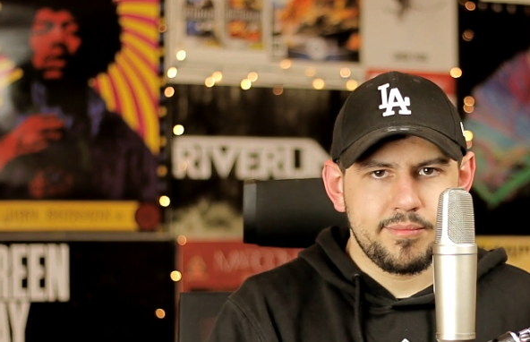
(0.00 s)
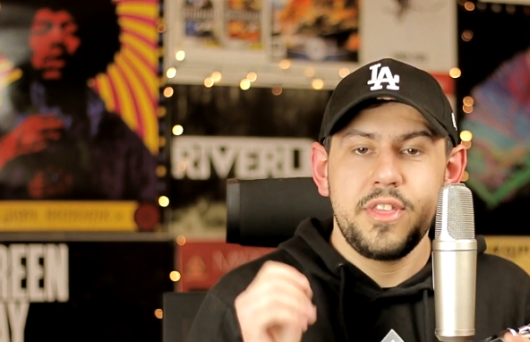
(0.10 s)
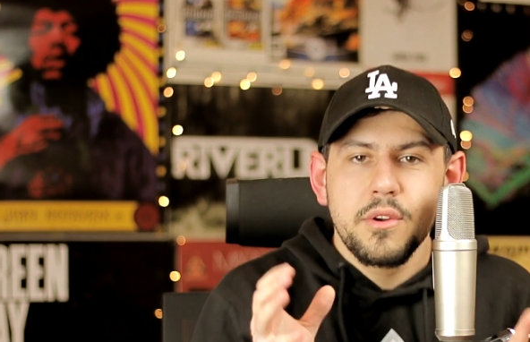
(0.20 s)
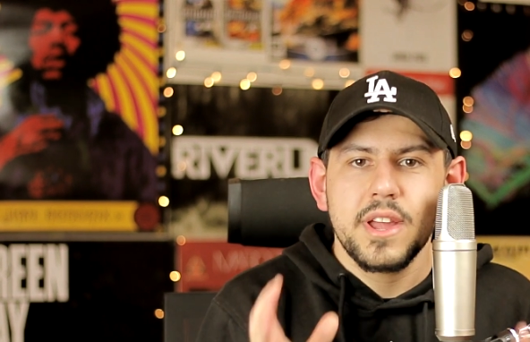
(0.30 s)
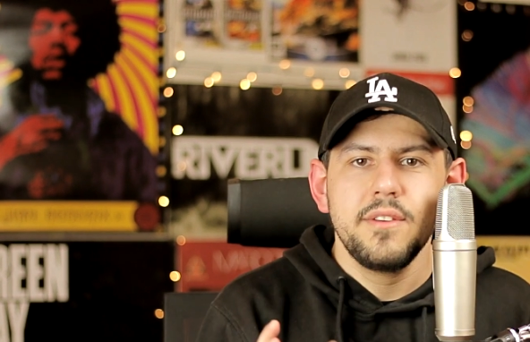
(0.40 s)

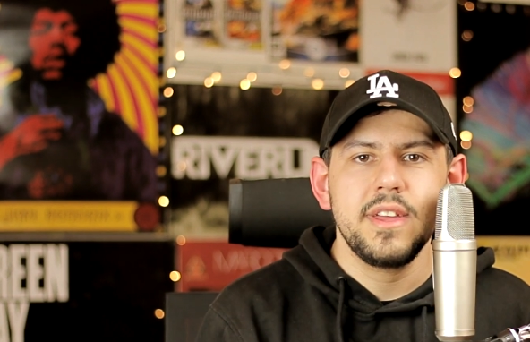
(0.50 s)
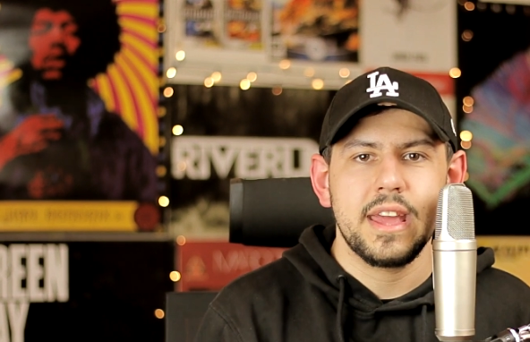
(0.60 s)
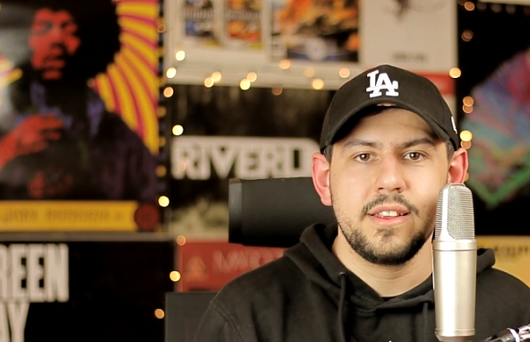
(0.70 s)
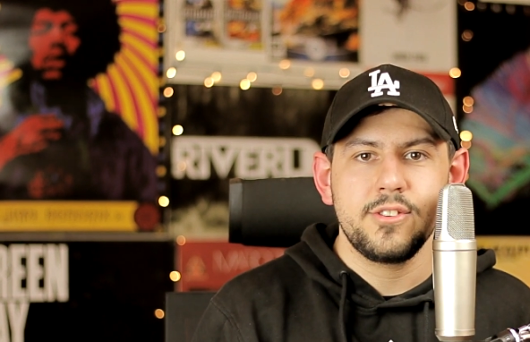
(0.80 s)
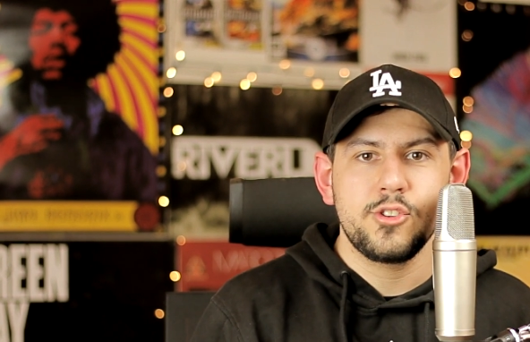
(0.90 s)
Speaker 1: They're giving
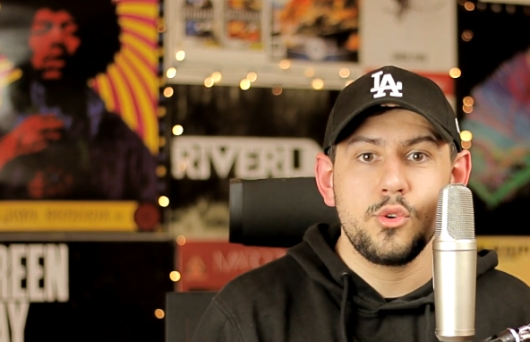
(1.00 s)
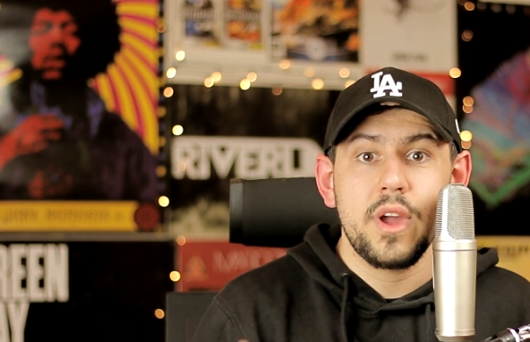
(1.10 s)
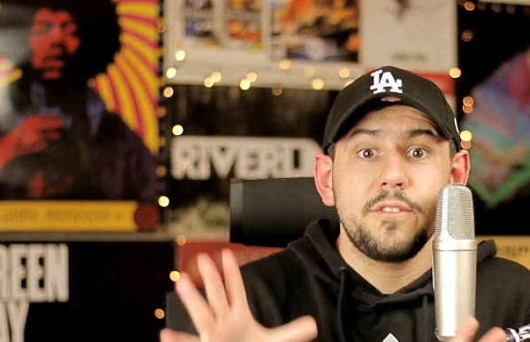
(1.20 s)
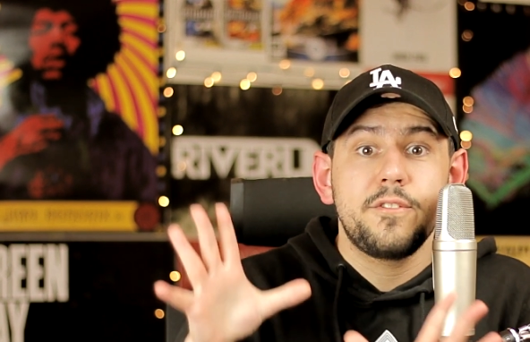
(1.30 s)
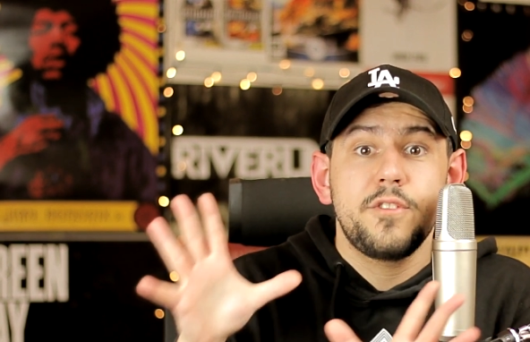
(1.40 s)
it to
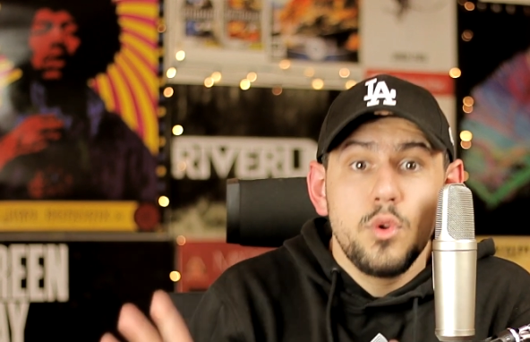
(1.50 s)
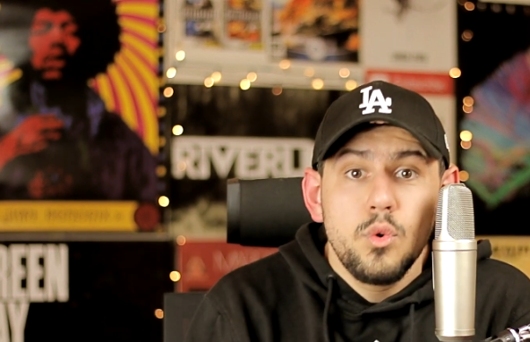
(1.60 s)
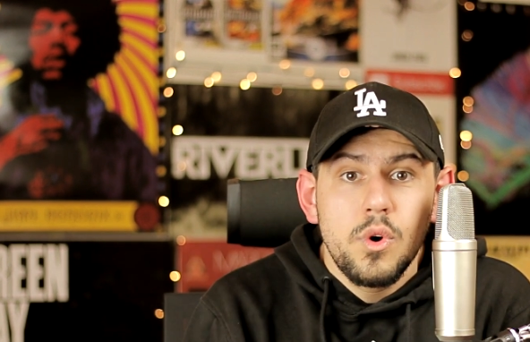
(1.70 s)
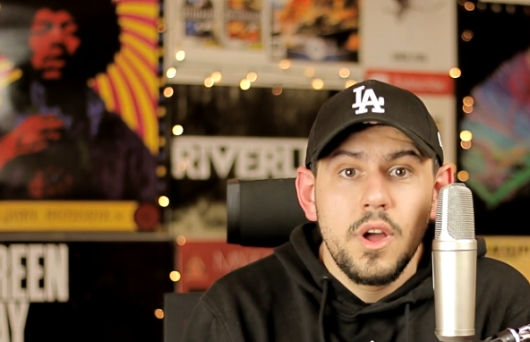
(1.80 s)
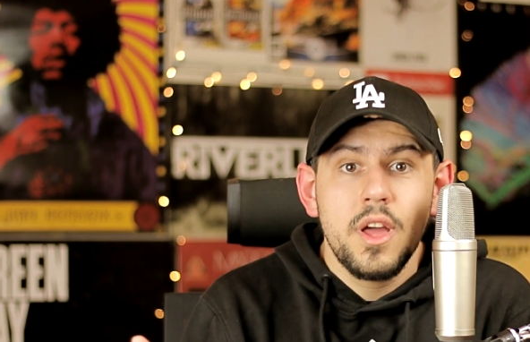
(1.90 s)
a
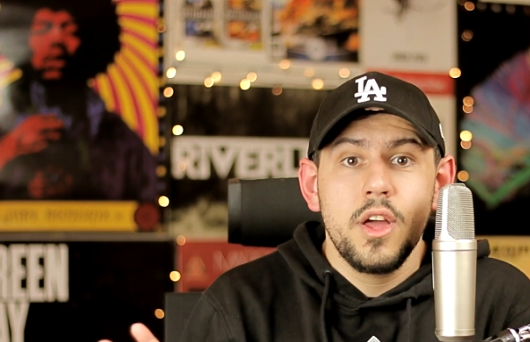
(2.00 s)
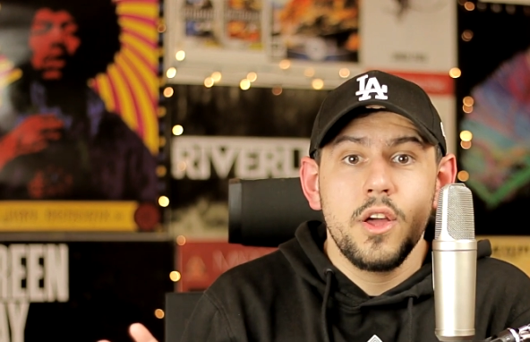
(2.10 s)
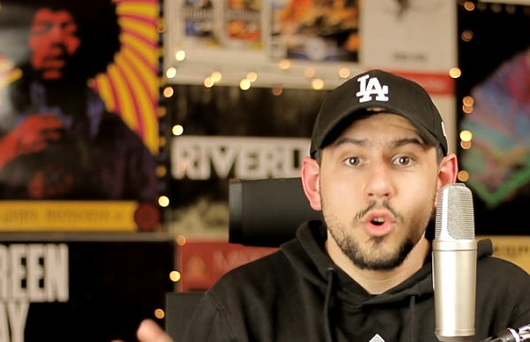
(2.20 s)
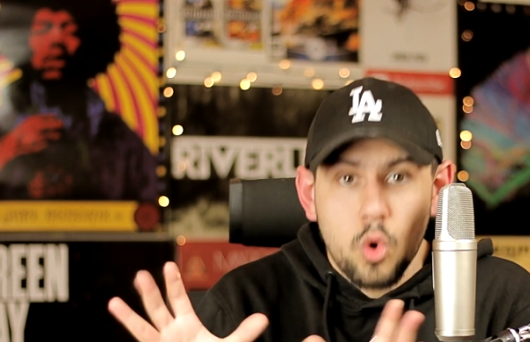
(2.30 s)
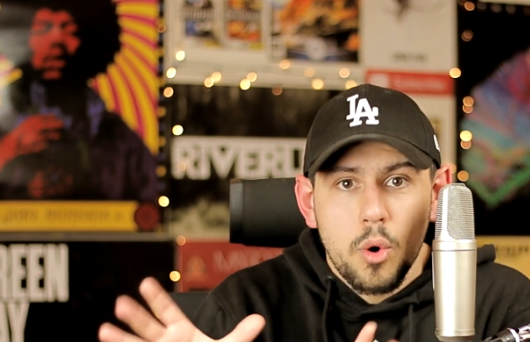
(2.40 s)
few
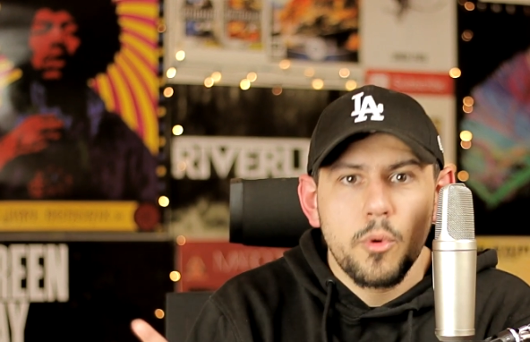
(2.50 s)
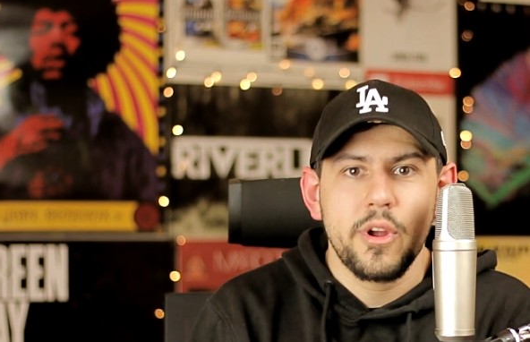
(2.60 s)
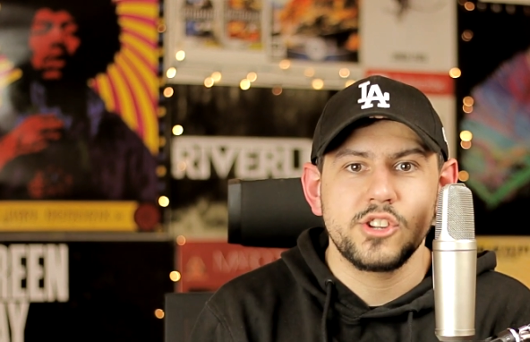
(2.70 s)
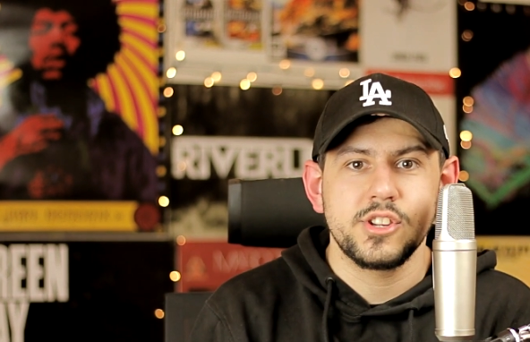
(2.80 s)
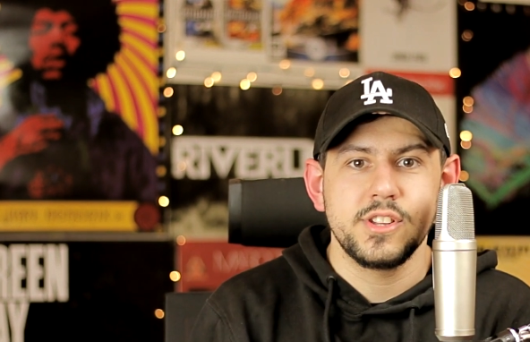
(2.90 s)

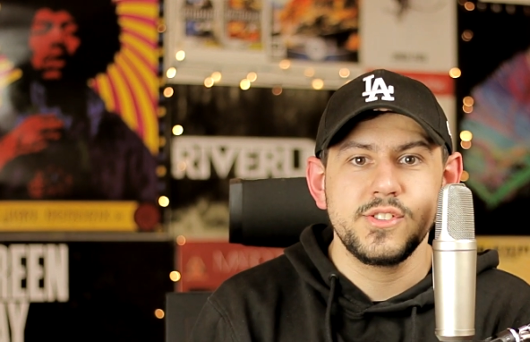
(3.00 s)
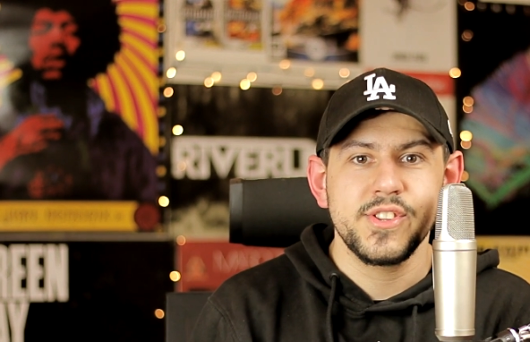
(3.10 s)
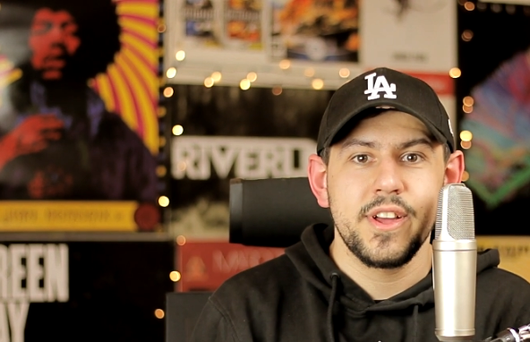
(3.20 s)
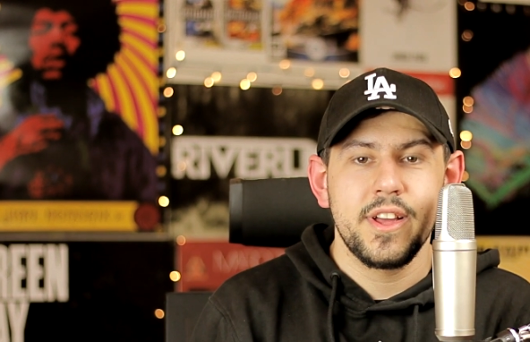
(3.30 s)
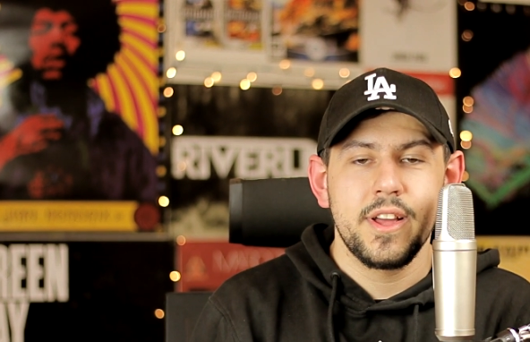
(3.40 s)

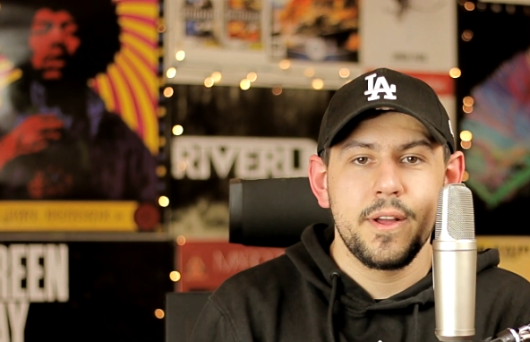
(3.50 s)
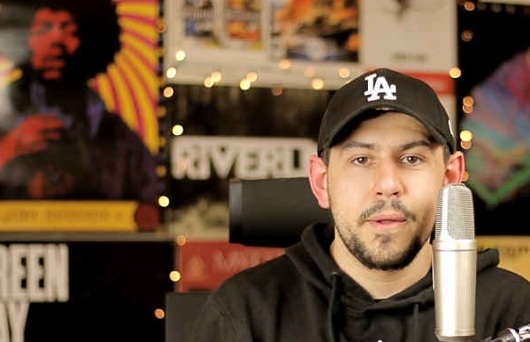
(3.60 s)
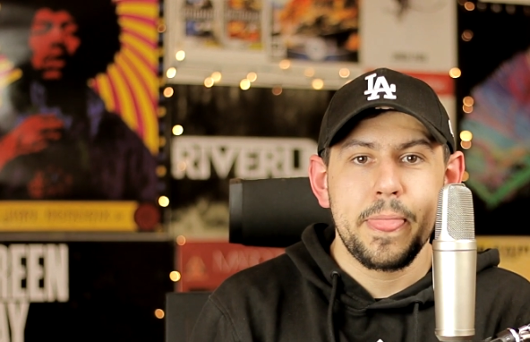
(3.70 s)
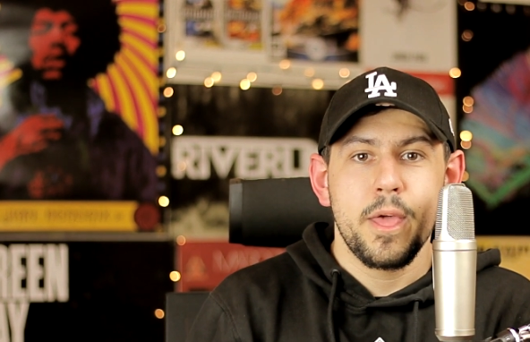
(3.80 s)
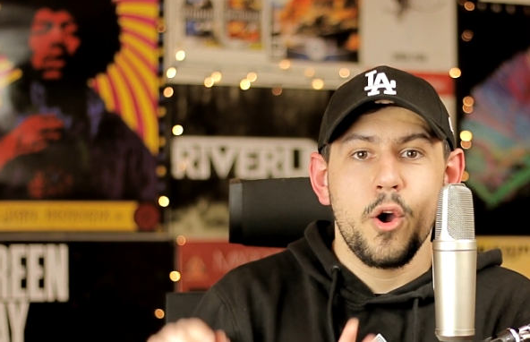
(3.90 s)
corporations
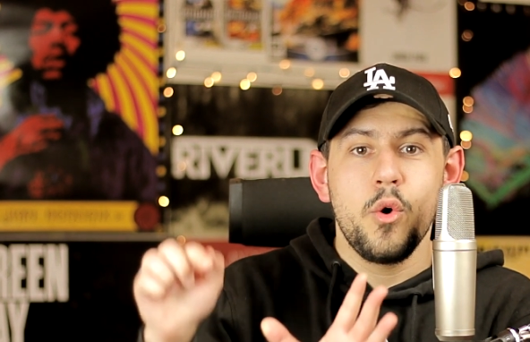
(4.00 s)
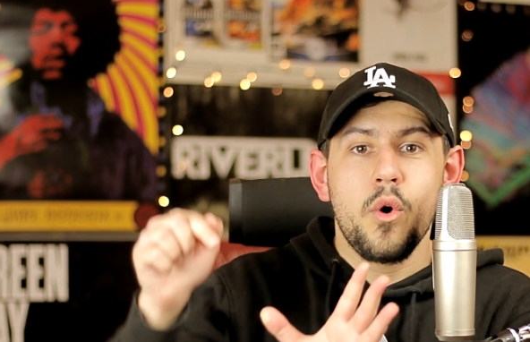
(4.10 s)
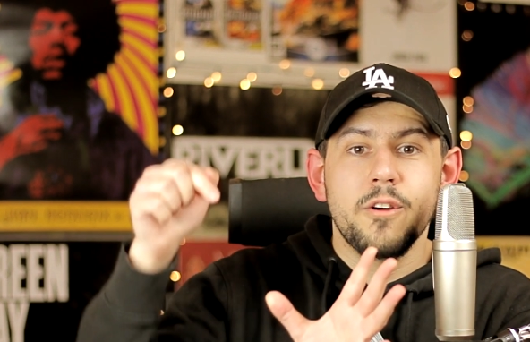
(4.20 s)
who